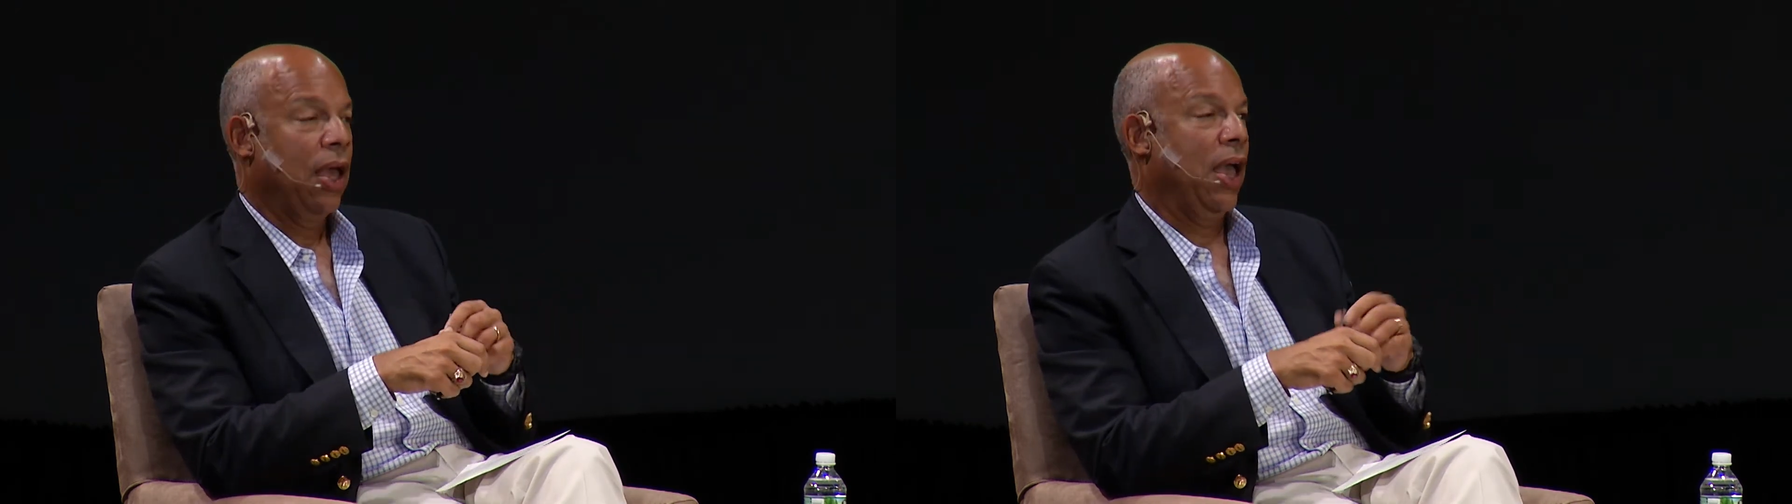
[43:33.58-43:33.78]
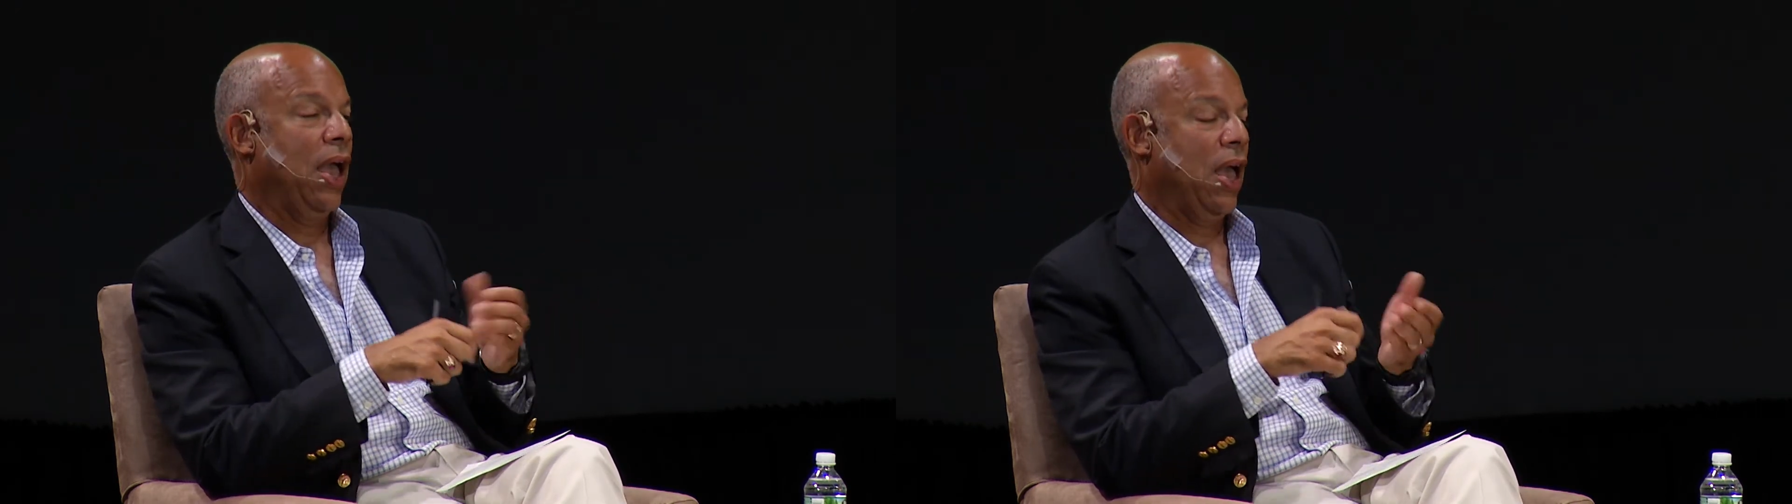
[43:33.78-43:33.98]

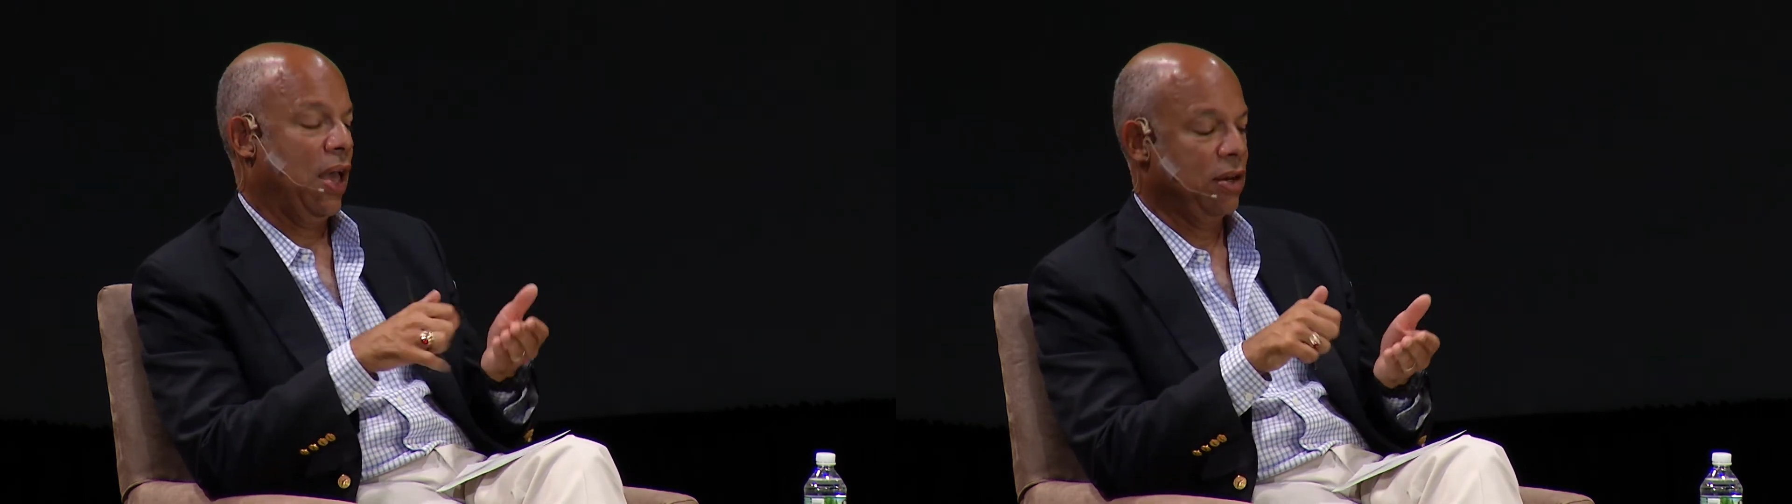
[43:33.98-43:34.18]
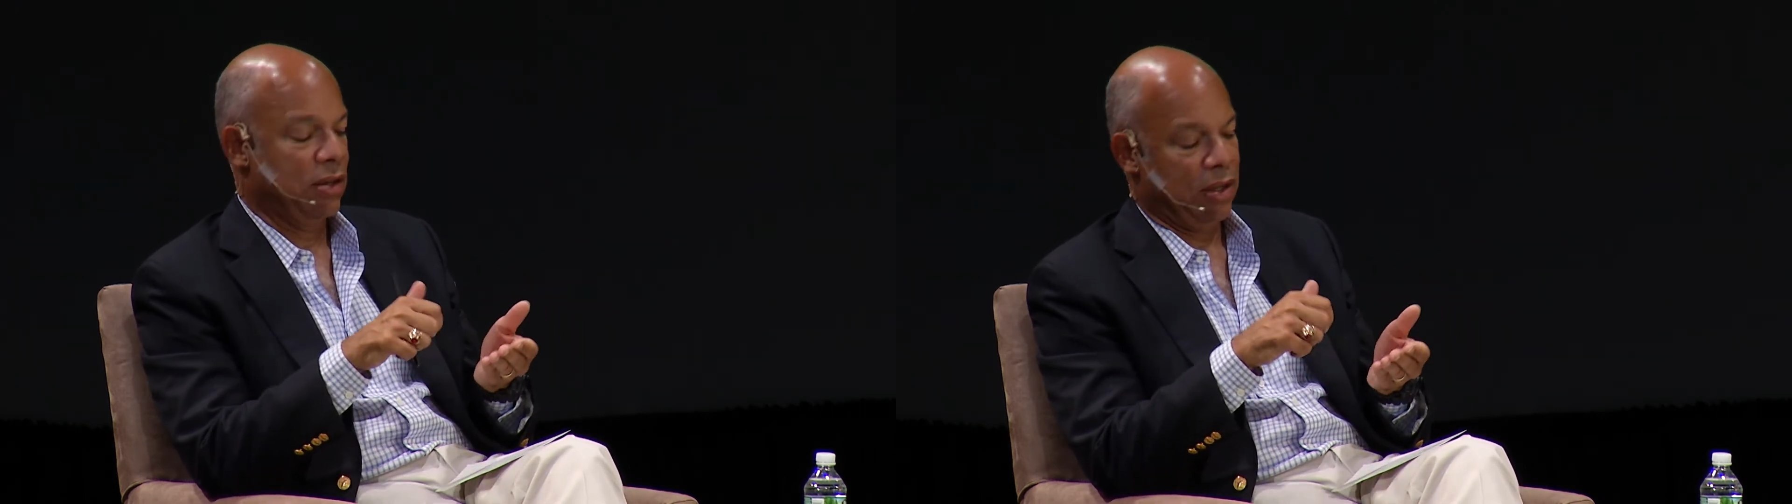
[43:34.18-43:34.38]

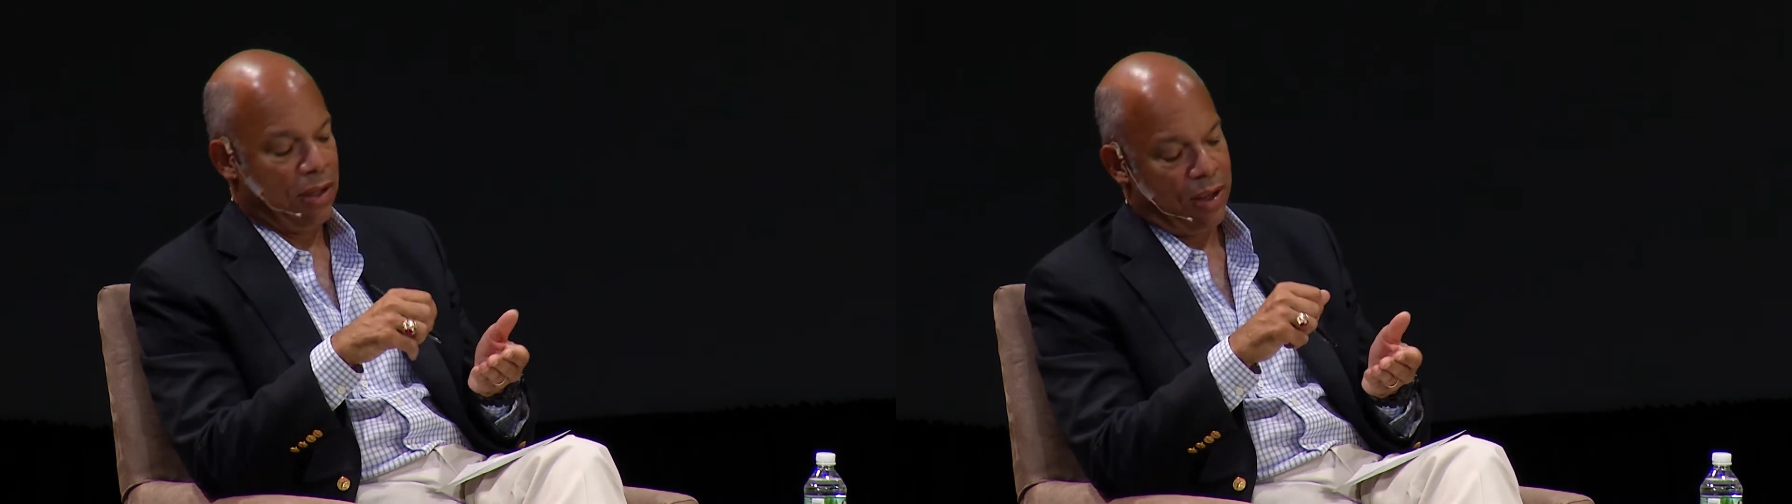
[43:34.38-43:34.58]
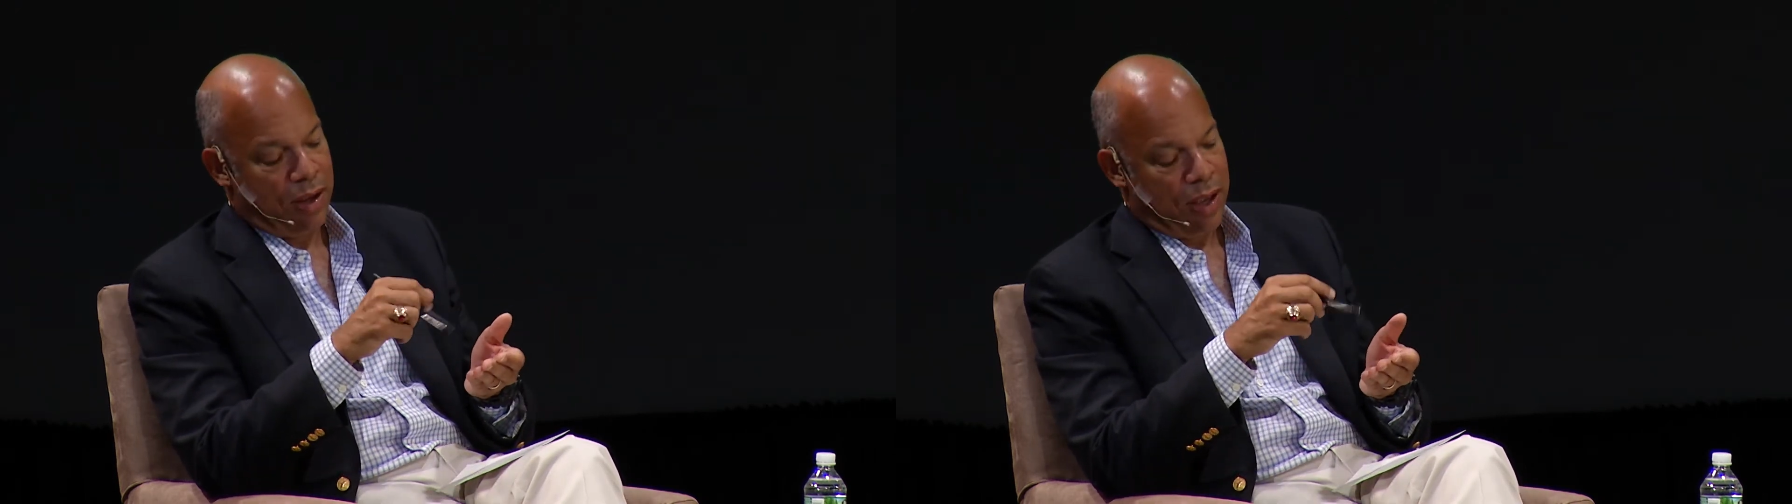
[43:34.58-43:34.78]
And
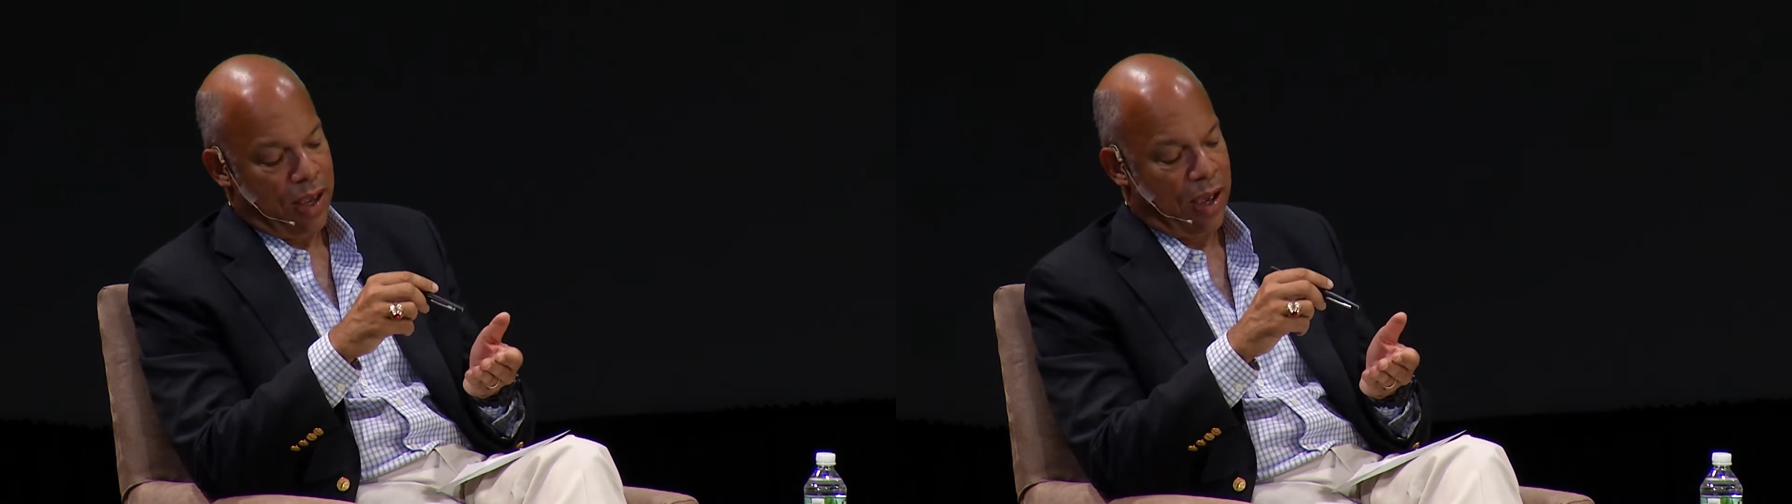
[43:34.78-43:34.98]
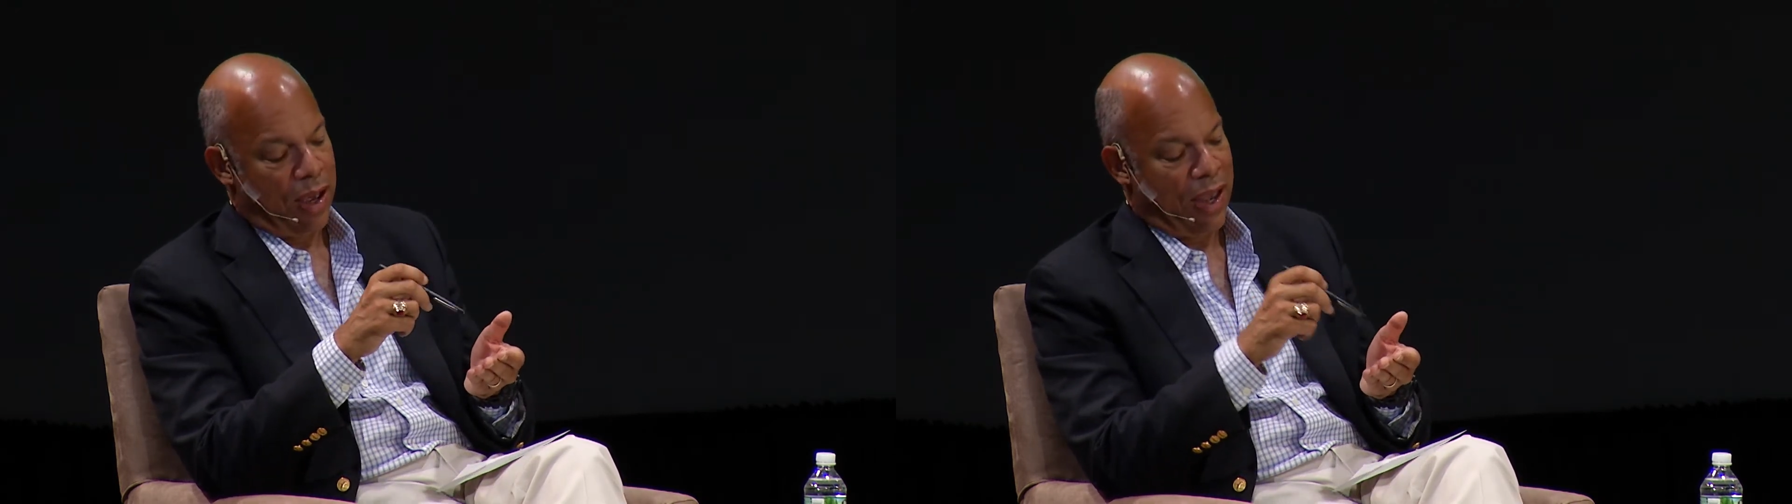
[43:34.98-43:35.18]

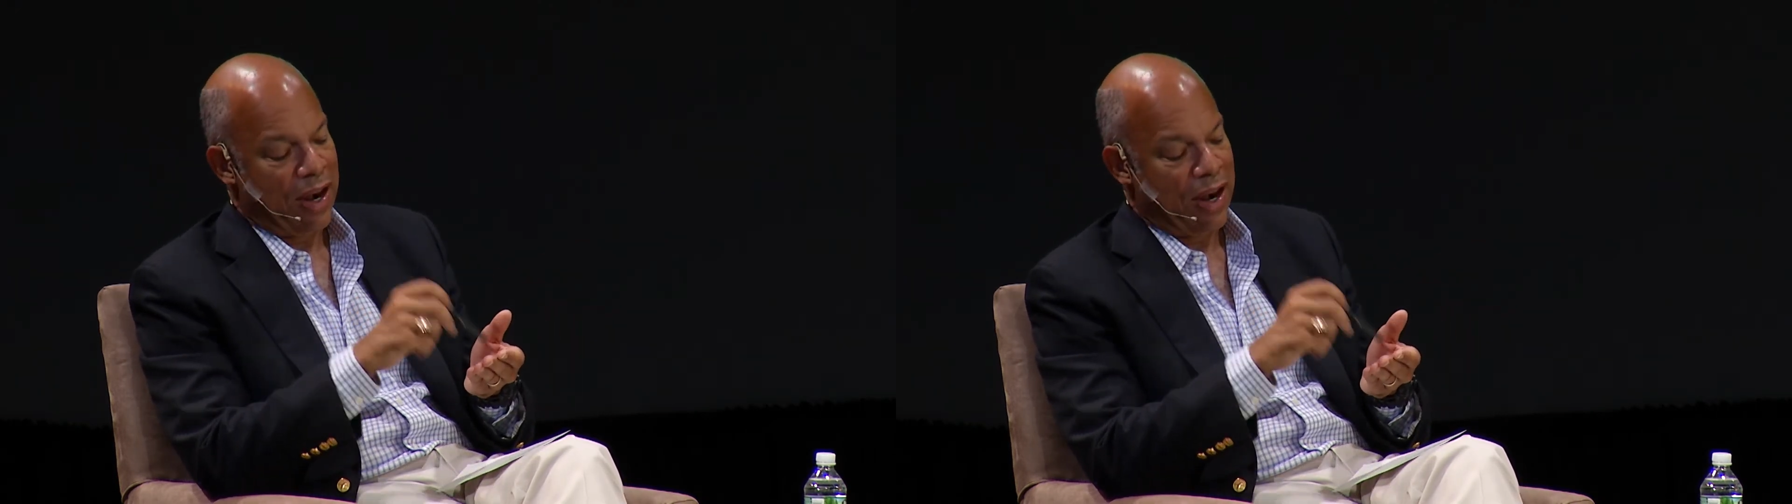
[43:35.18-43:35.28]
uh,